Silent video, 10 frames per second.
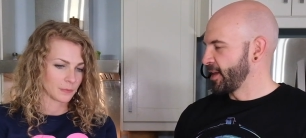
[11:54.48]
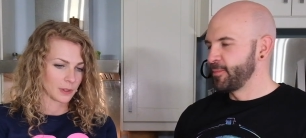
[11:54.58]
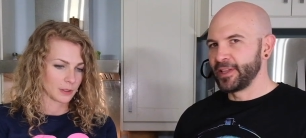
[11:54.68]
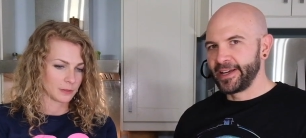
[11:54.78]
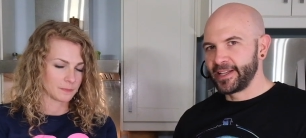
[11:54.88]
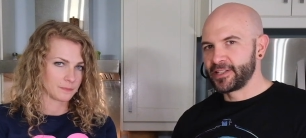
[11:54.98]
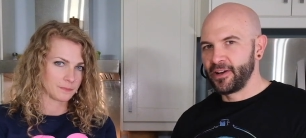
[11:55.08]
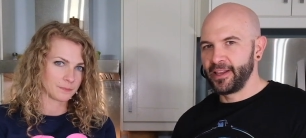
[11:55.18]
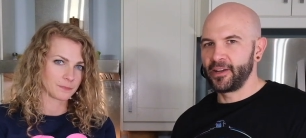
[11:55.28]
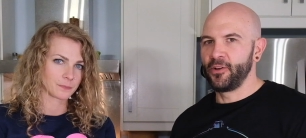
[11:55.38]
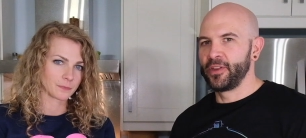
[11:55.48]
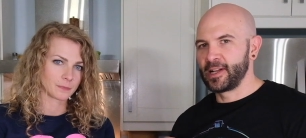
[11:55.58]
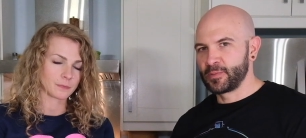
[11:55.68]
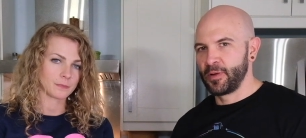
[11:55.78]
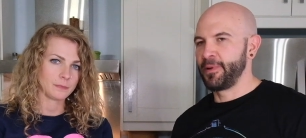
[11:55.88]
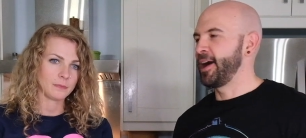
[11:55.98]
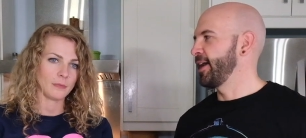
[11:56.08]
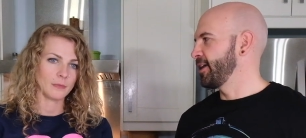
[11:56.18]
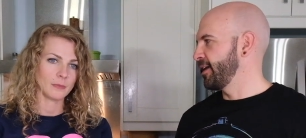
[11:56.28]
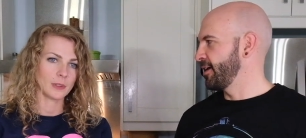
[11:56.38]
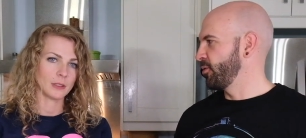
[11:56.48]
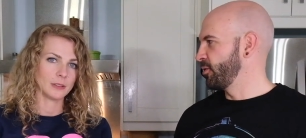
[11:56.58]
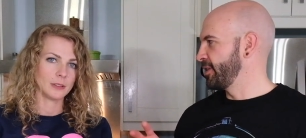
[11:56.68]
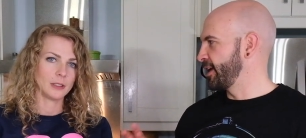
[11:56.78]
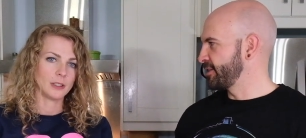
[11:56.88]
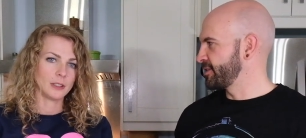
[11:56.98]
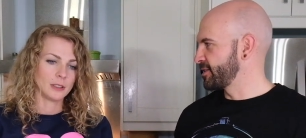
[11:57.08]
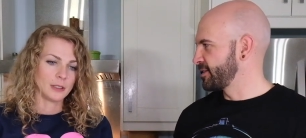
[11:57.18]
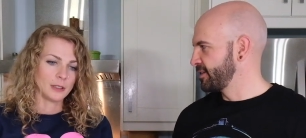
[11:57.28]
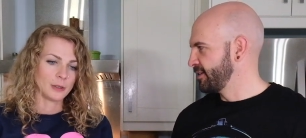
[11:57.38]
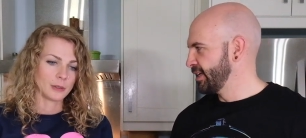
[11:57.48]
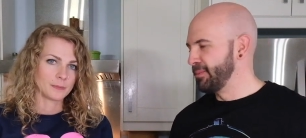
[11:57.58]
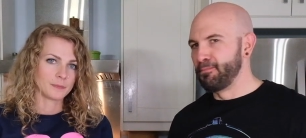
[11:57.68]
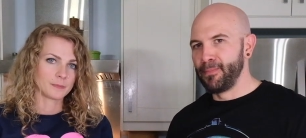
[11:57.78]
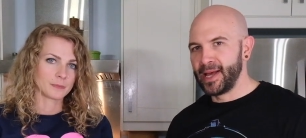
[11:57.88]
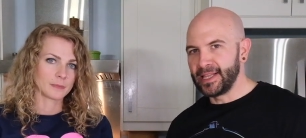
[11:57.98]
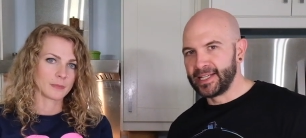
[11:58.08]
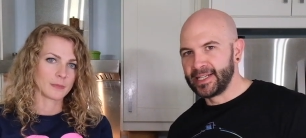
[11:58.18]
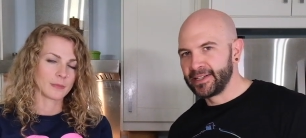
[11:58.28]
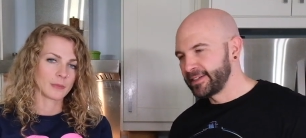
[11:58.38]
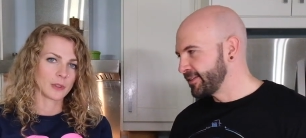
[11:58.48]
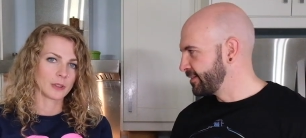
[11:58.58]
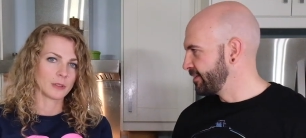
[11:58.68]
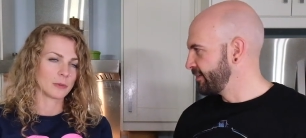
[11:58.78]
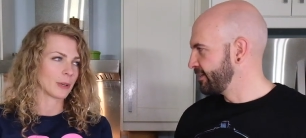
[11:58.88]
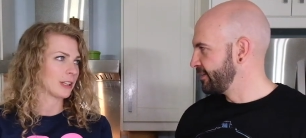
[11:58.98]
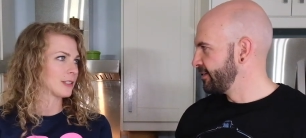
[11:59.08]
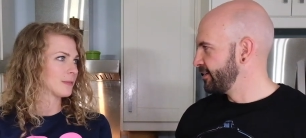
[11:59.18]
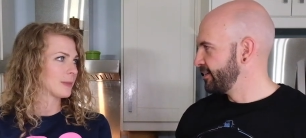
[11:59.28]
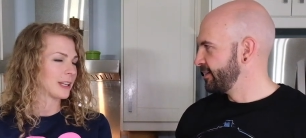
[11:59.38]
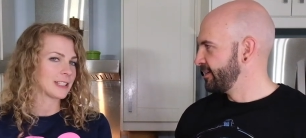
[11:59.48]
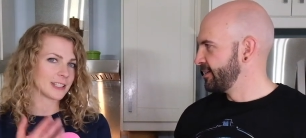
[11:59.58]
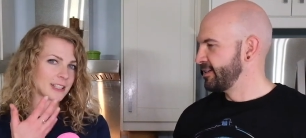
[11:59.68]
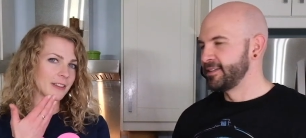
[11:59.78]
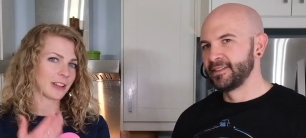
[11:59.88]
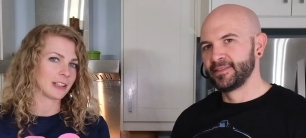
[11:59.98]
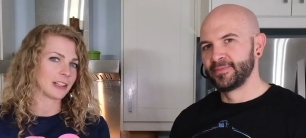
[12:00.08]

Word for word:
Speaker 1: But like, it's not like, oh, that's papaya or that's melon.
Speaker 2: Right. And it does have that